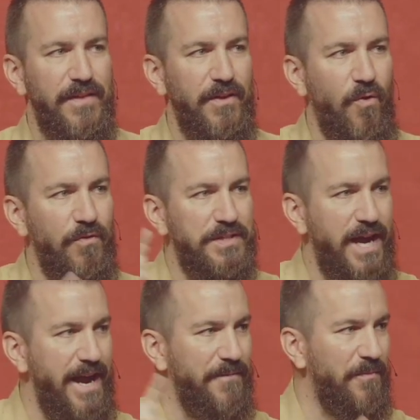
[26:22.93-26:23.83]
that over
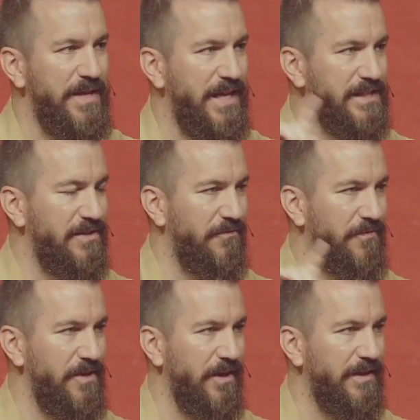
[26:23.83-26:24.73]
time there begins to
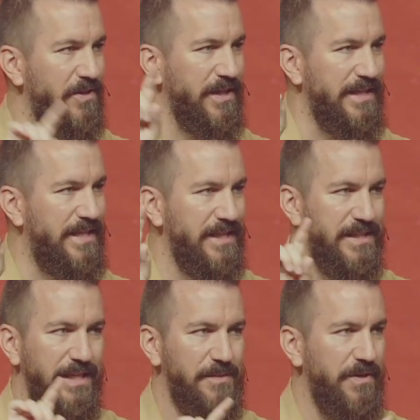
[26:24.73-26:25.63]
feel like there's a
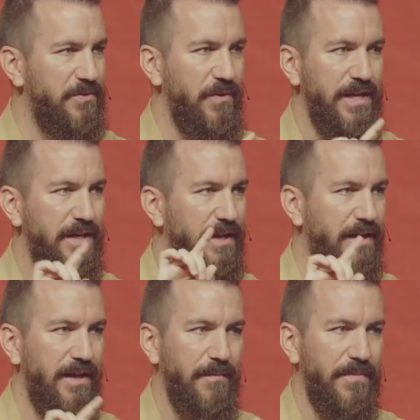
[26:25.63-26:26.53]
distance between,